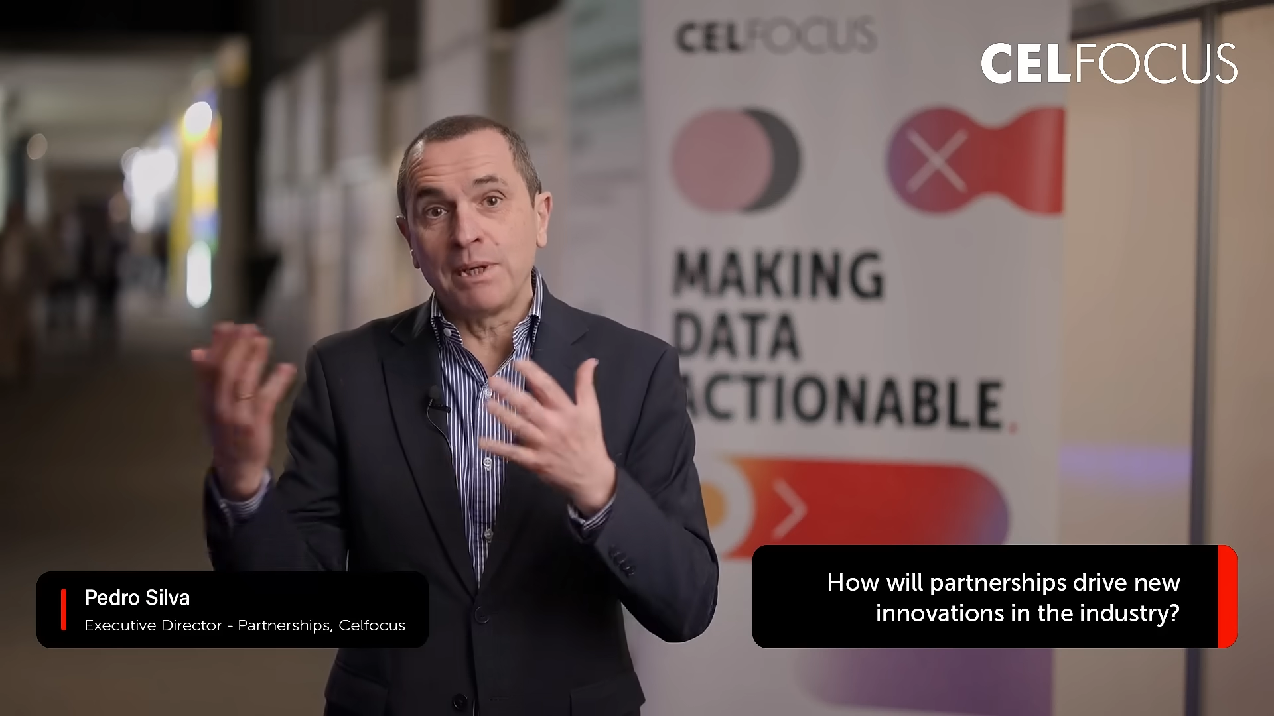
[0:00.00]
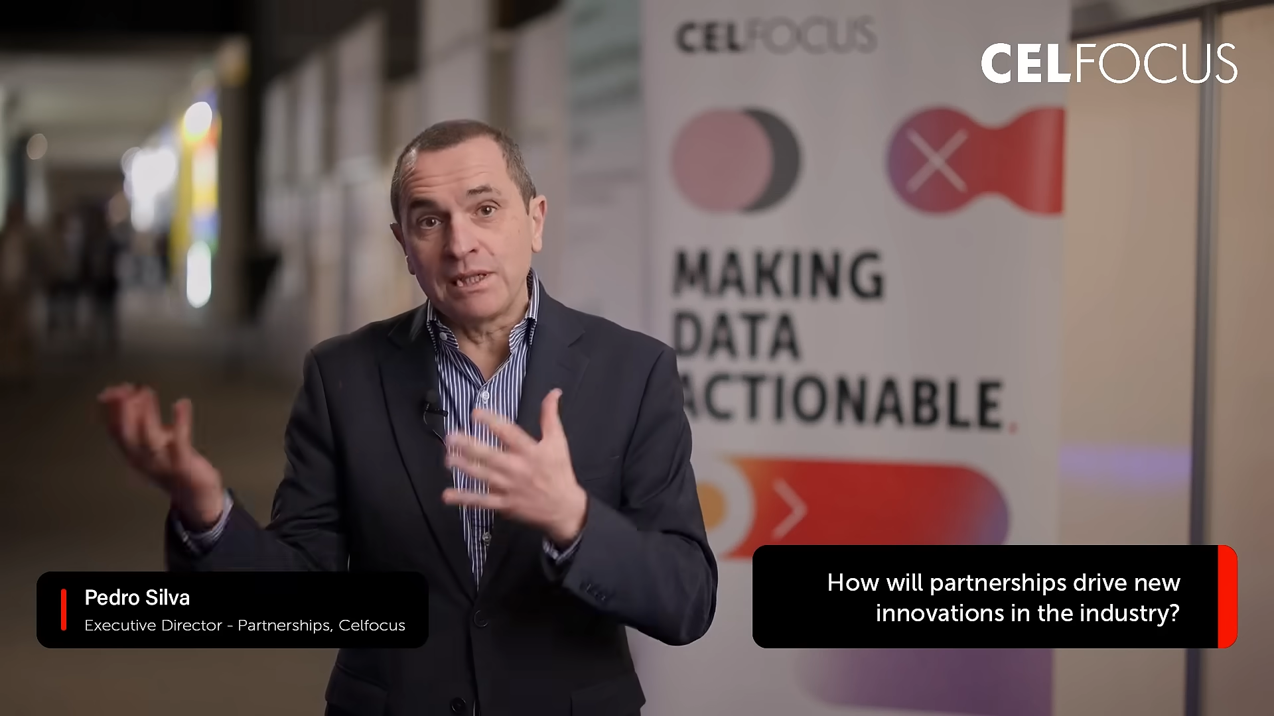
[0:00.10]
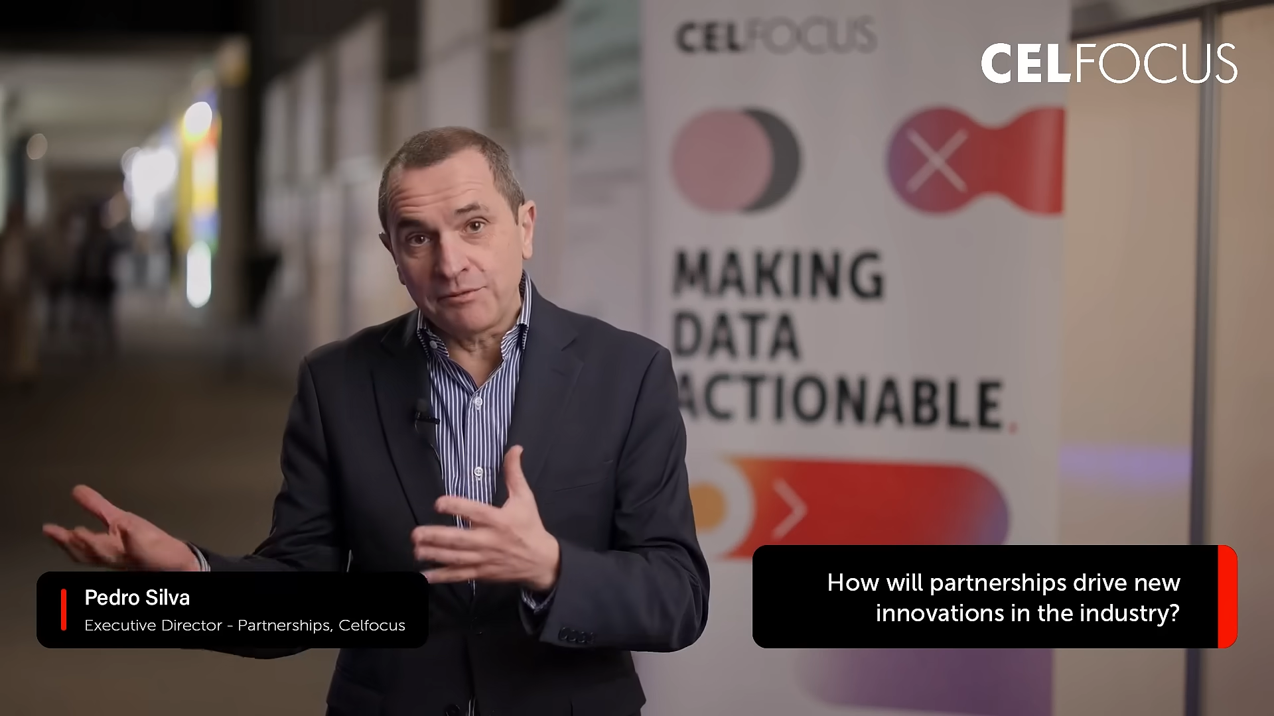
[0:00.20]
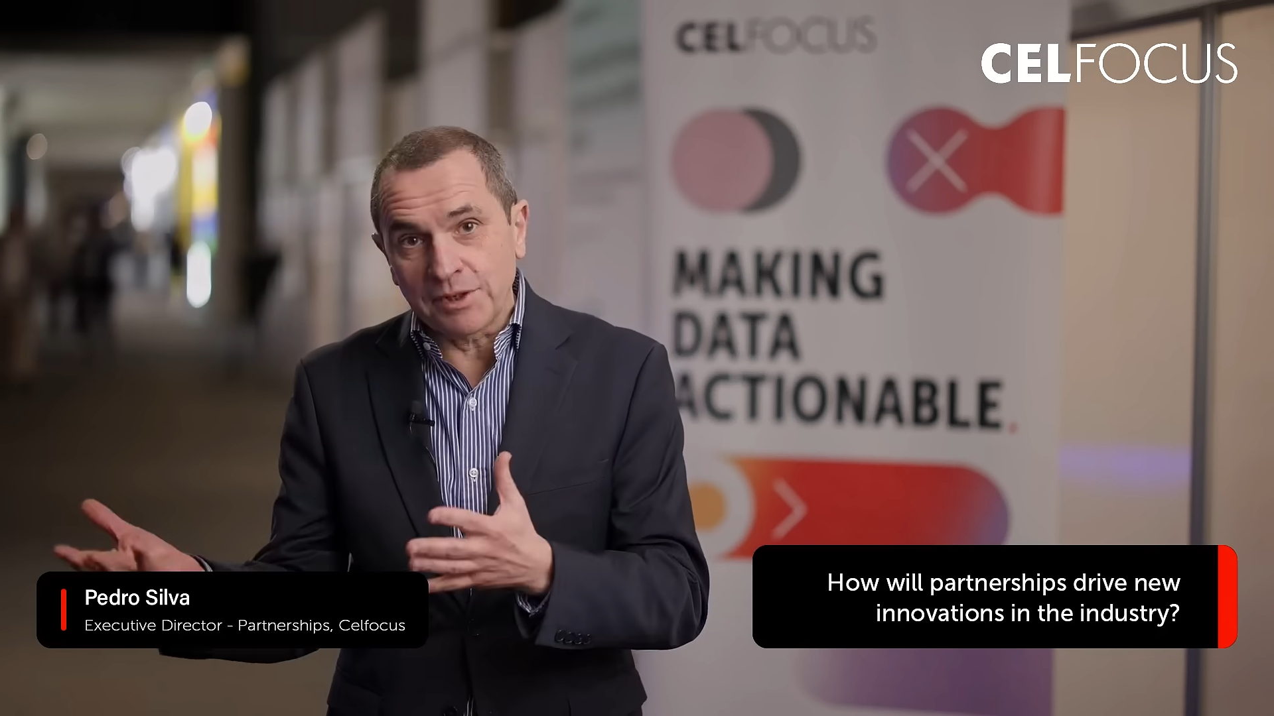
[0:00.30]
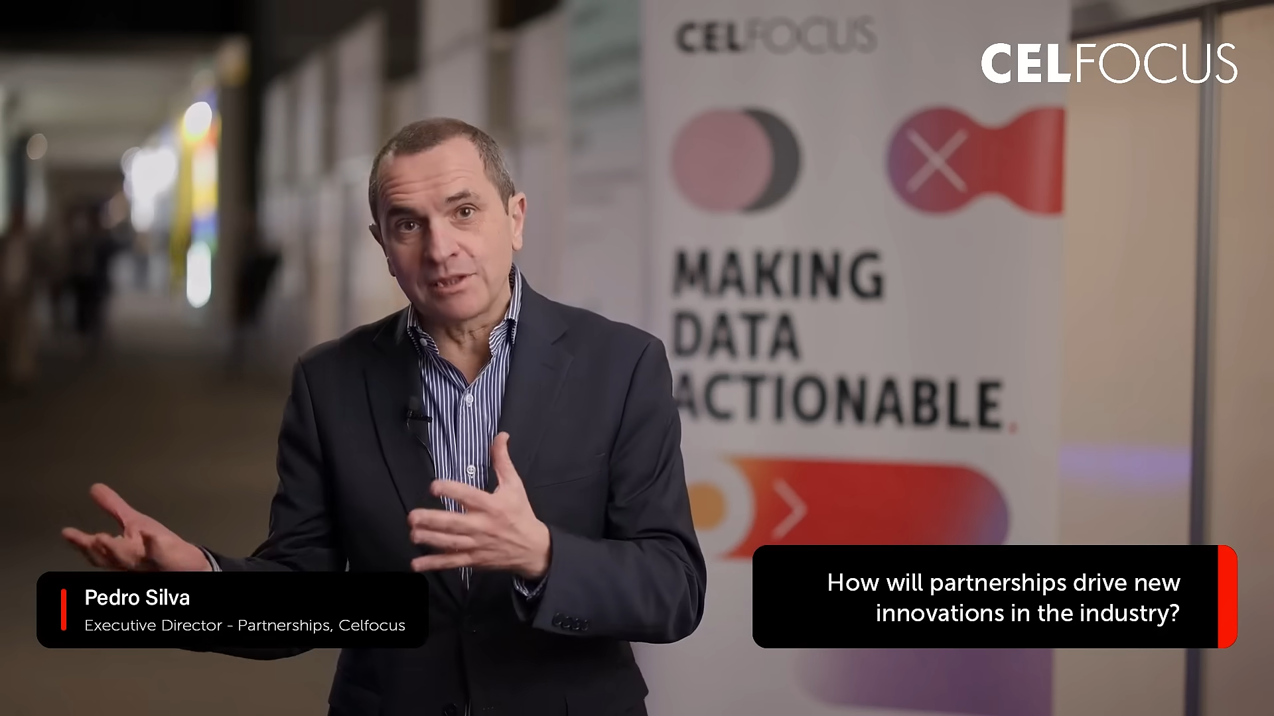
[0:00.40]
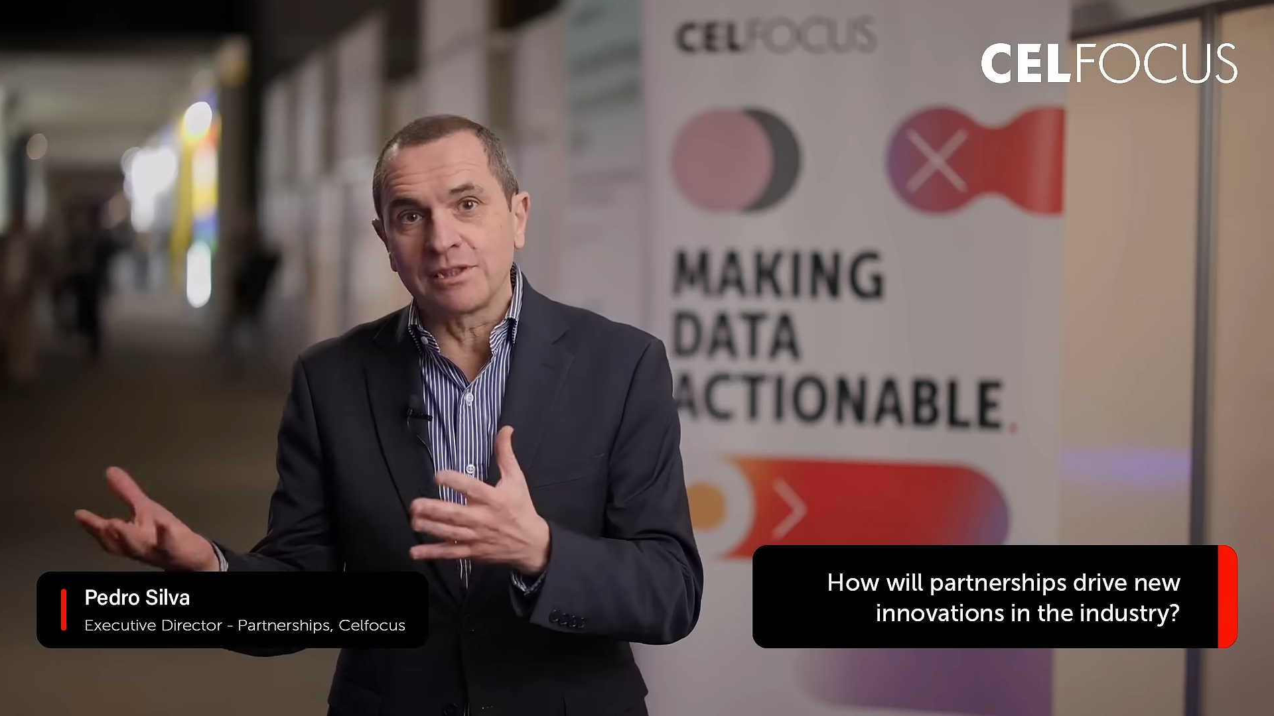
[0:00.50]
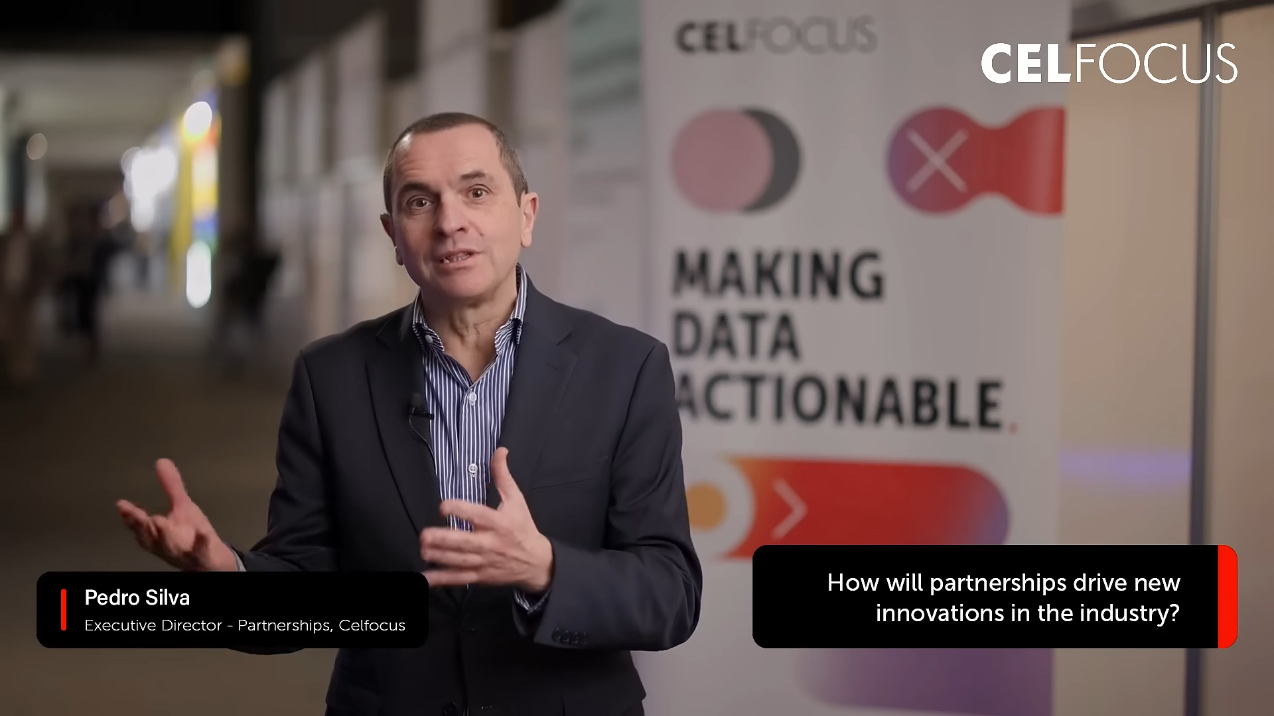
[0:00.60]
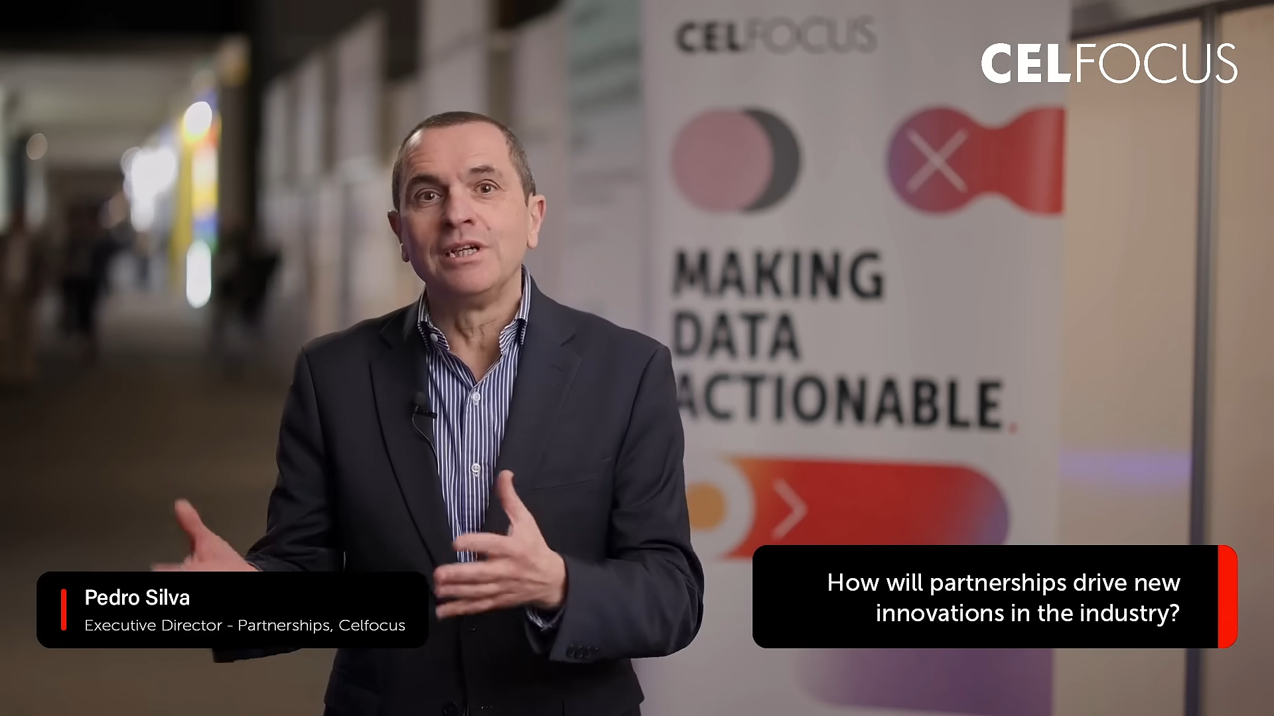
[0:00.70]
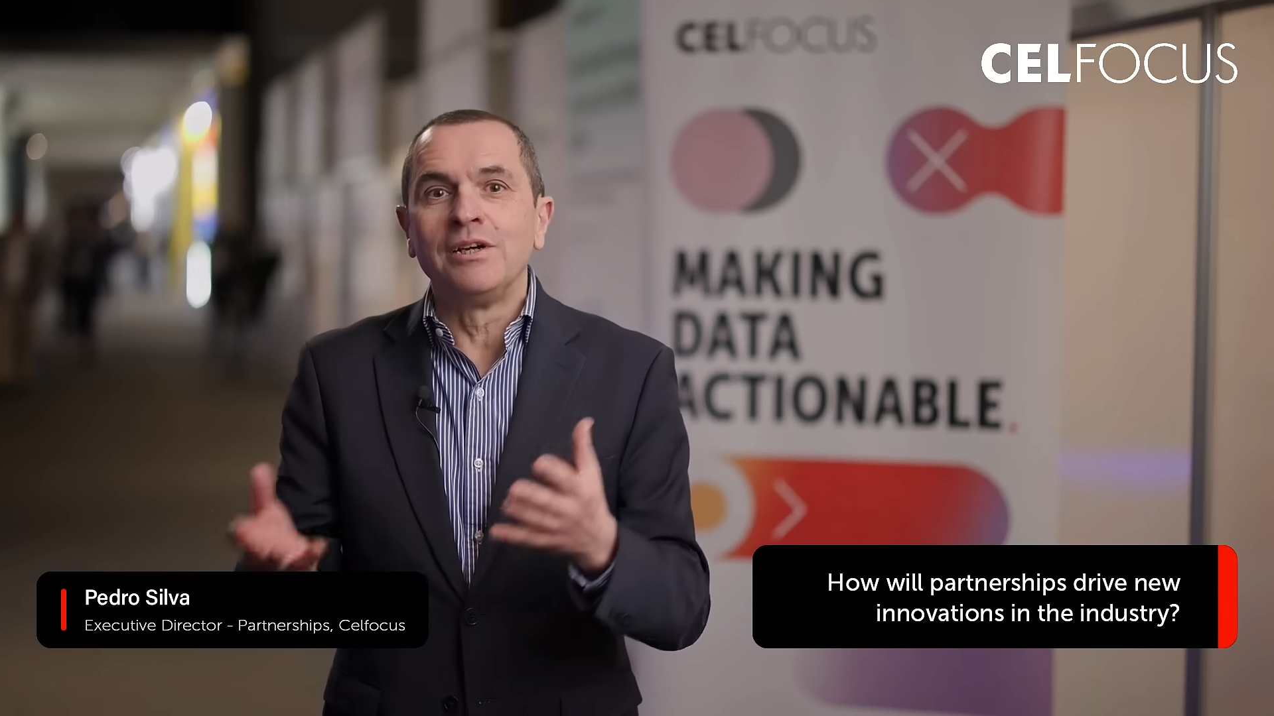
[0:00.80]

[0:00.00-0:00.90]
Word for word: benefiting